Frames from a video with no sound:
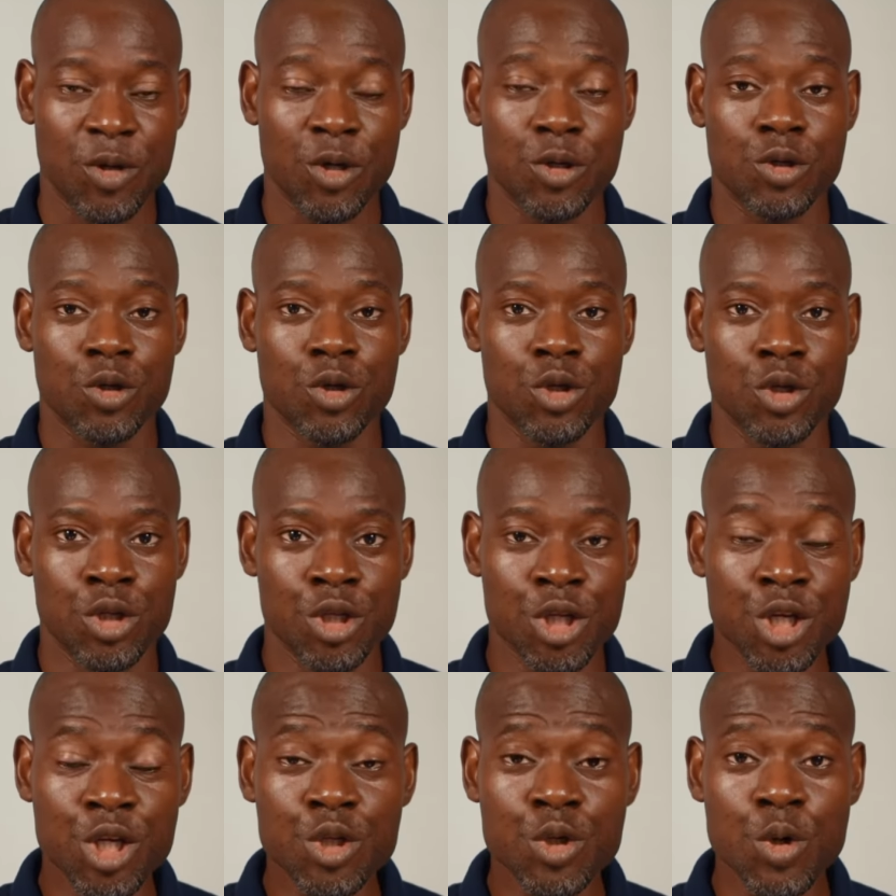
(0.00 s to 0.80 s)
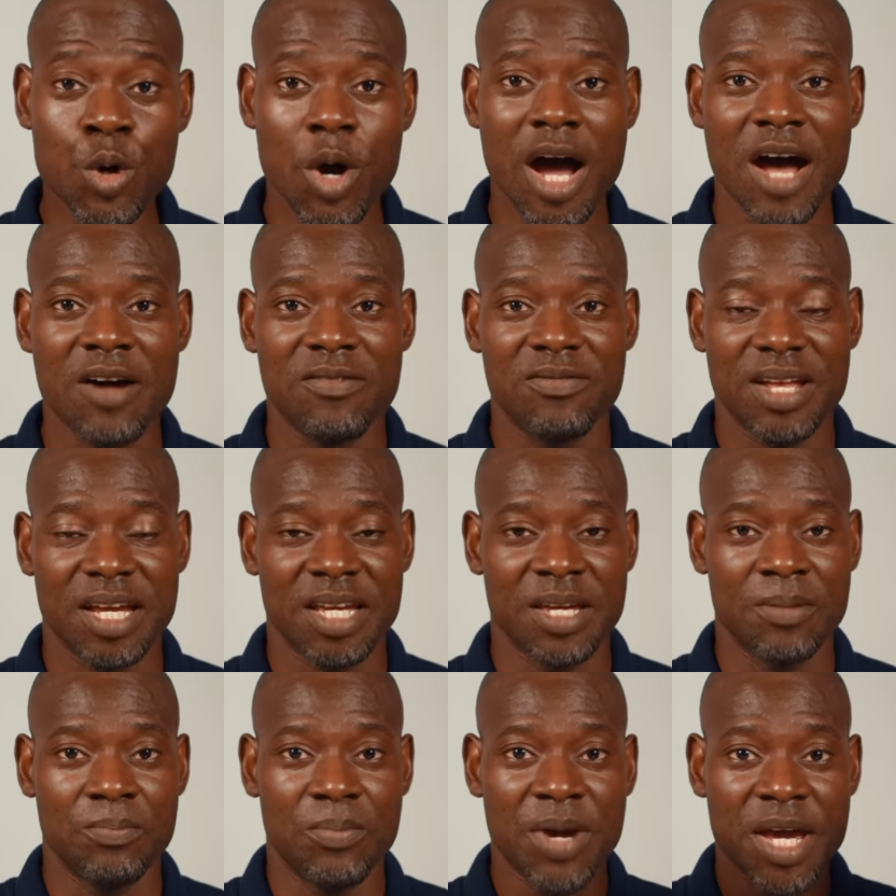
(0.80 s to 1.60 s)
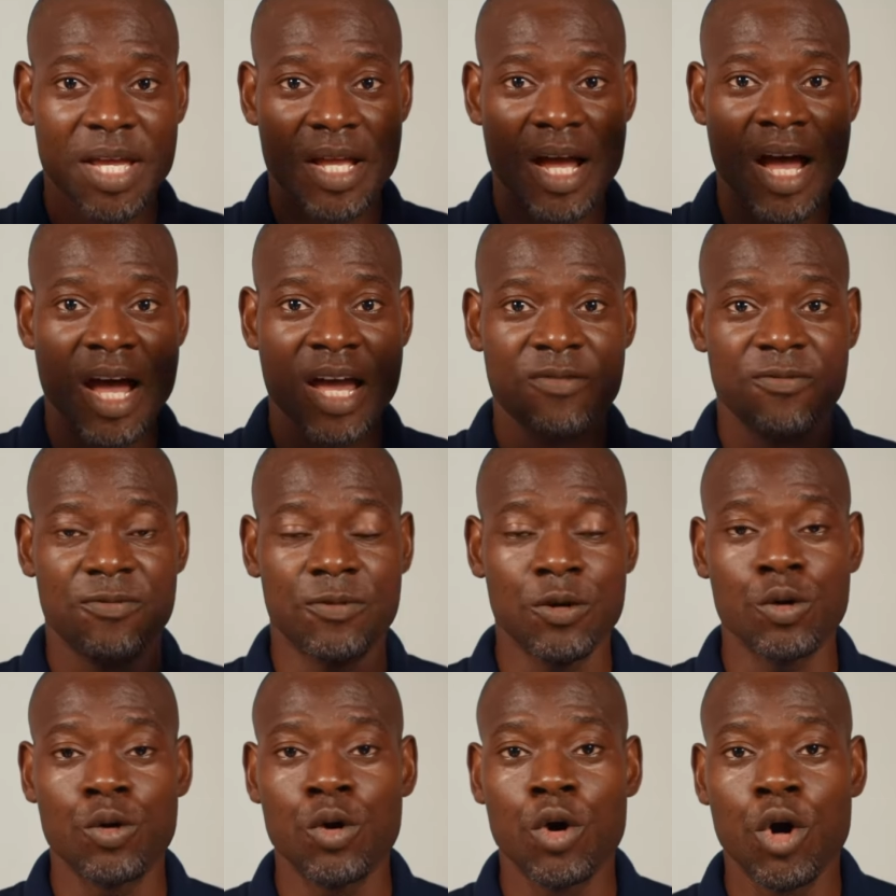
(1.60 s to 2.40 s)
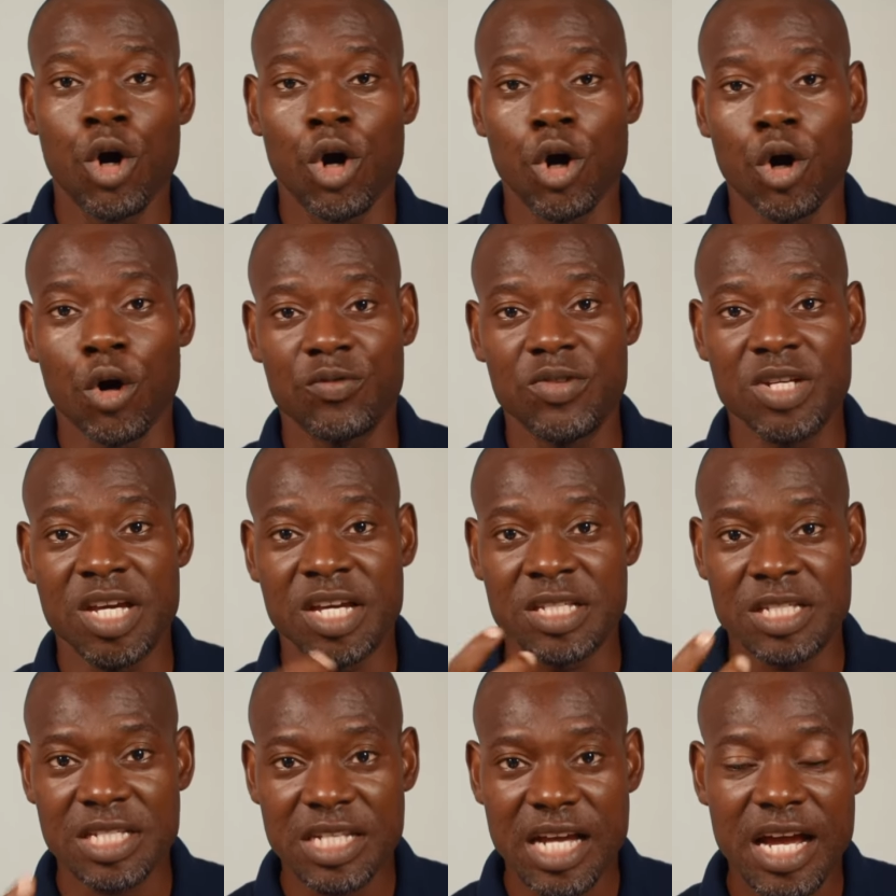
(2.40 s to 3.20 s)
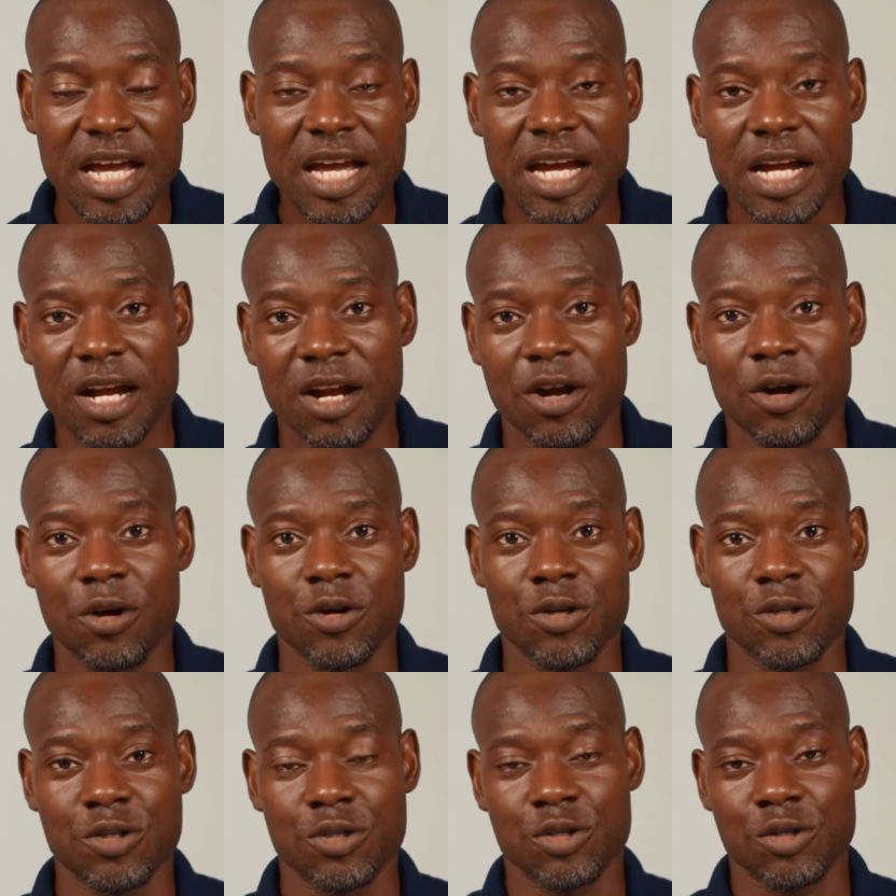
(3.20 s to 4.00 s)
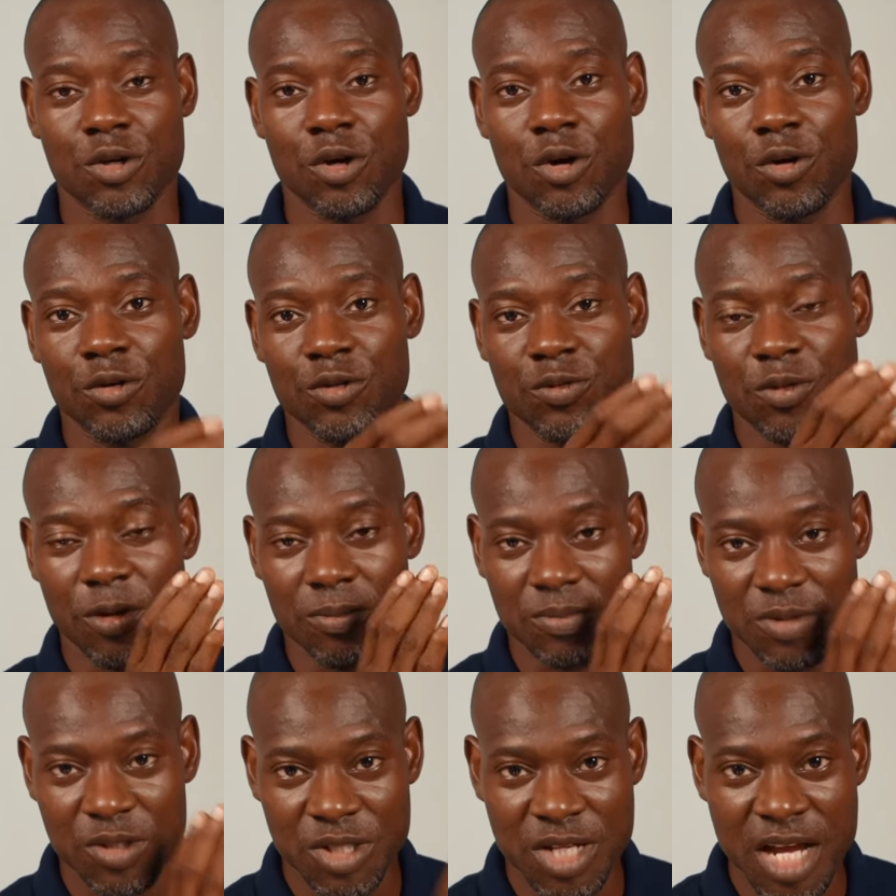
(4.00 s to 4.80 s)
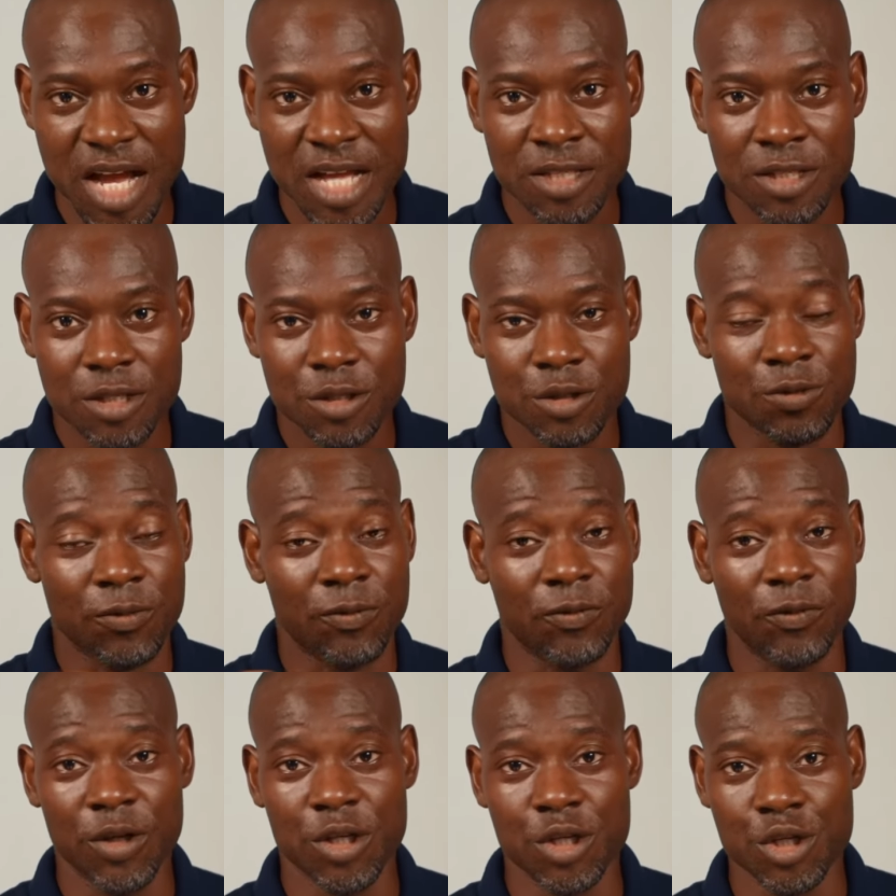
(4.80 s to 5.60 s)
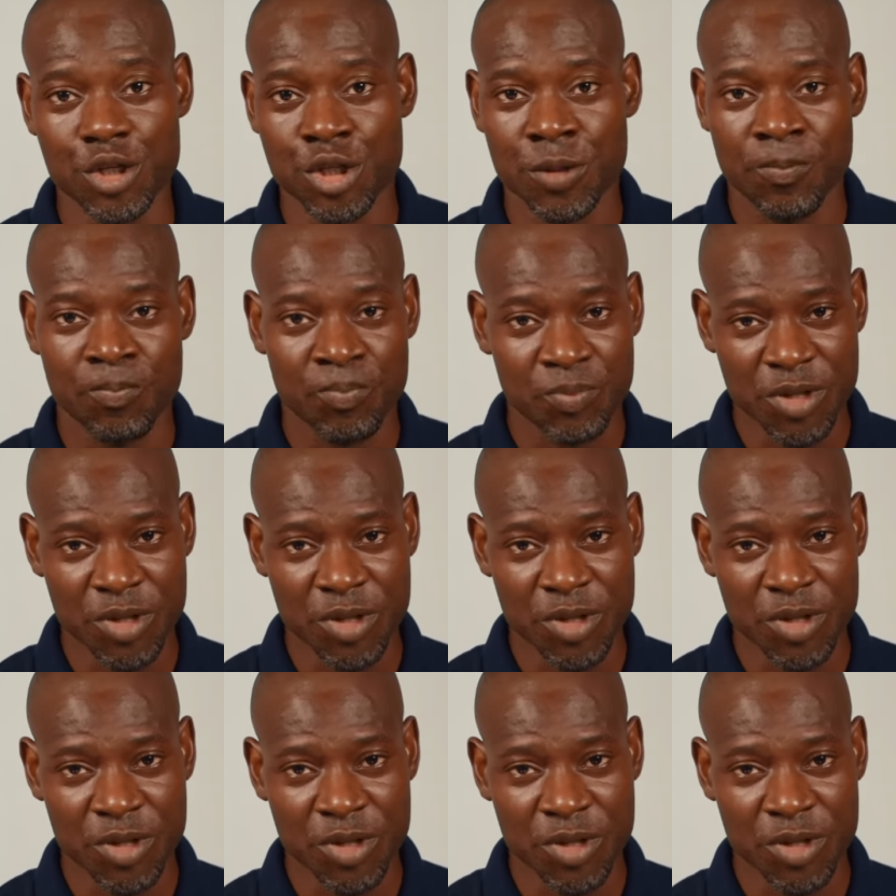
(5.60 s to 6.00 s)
So you need to have like a bird eye view of the entire cost from start to finish.